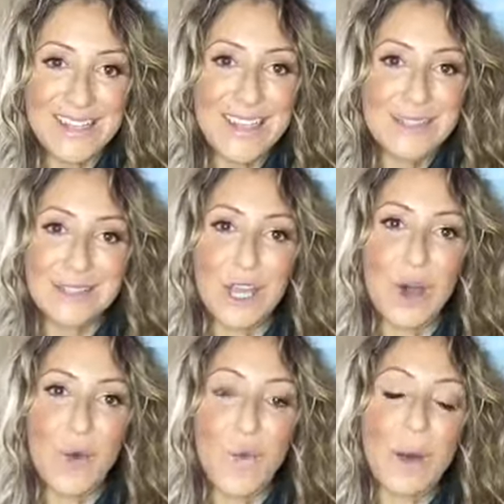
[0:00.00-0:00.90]

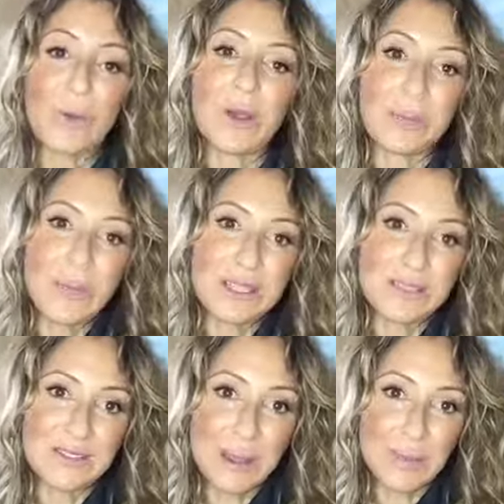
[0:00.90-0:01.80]
So when we're in a place of
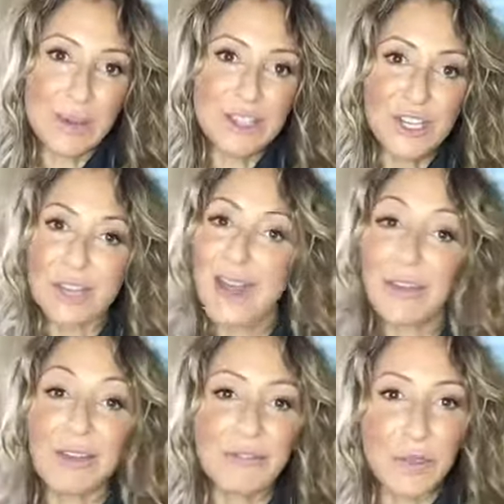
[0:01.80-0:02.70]
separation, nothing
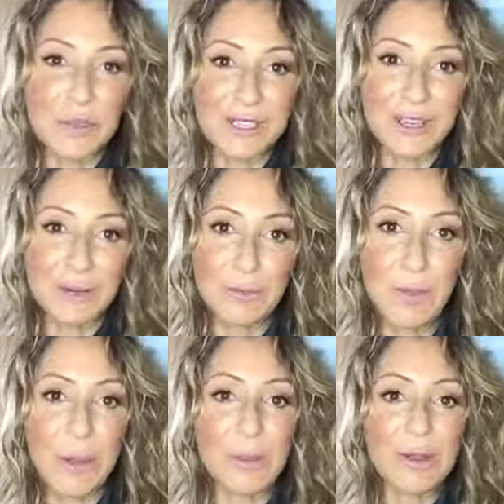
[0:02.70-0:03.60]
feels good.
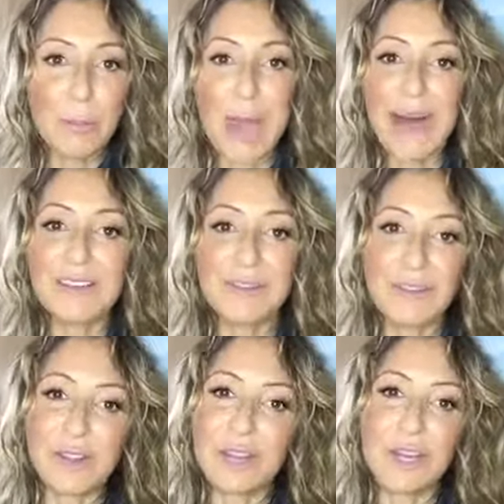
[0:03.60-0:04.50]
Remember, the path to
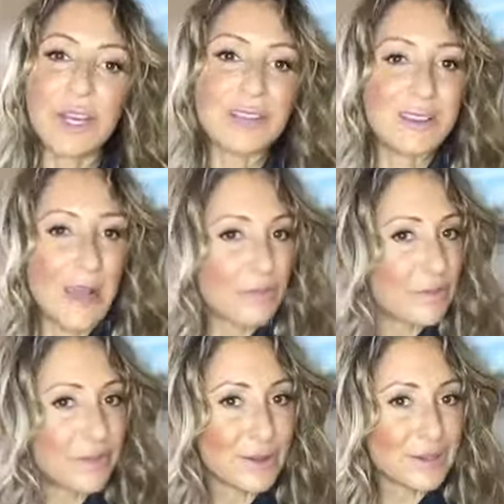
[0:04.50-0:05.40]
feeling good never
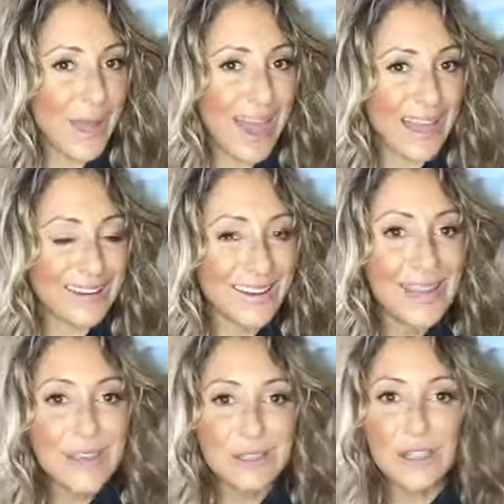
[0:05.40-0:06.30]
feels bad.
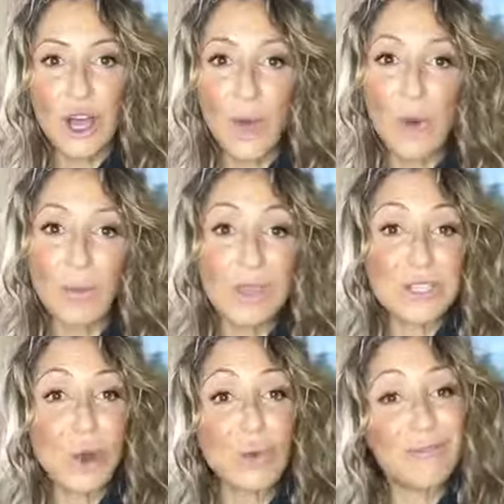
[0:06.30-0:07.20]
So when we
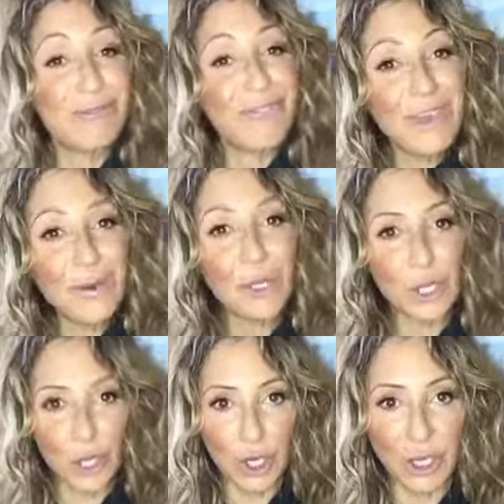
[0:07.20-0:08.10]
don't feel
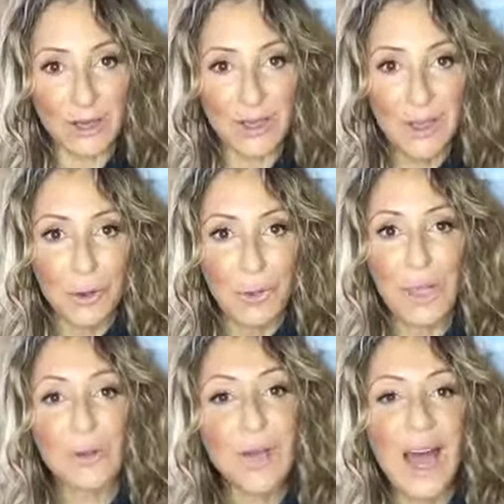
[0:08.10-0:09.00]
good, we
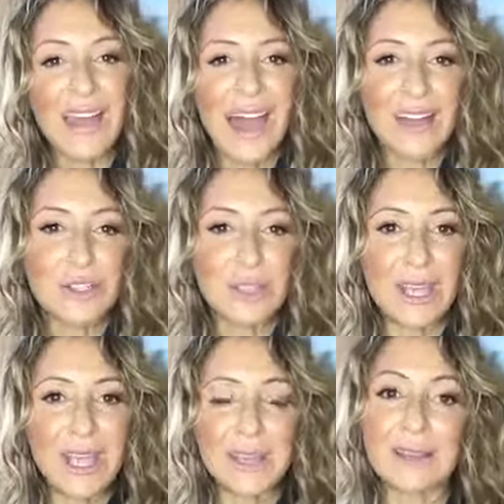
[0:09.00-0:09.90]
are not actually
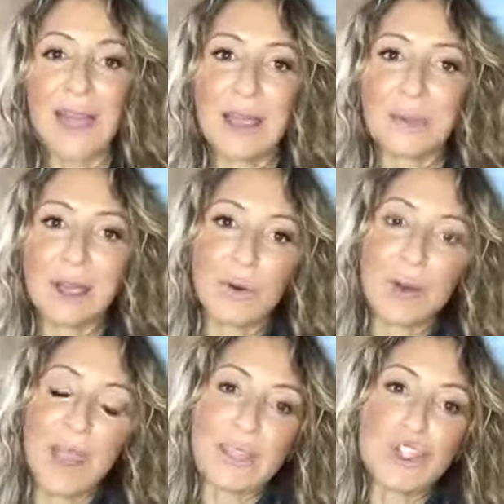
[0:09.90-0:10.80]
in alignment or
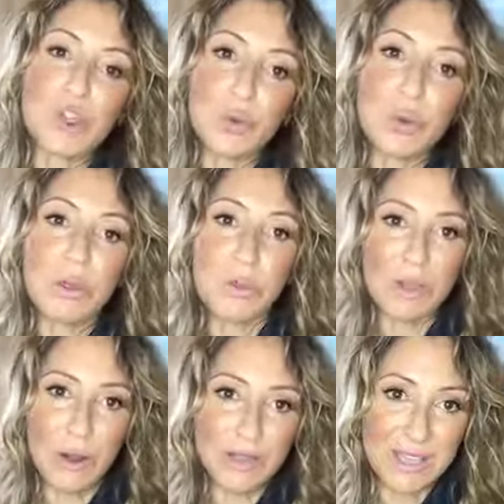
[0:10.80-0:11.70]
in truth with
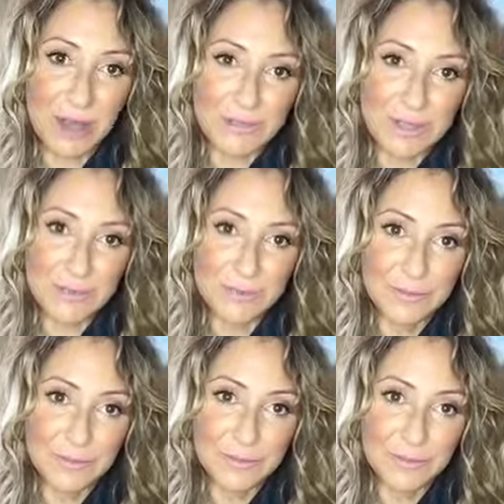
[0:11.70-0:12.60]
ourselves,
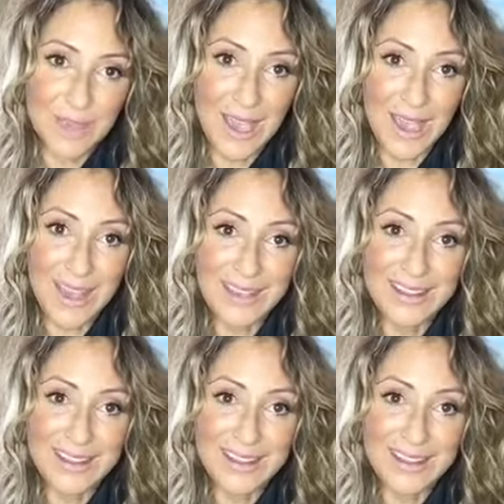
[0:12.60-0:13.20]
okay?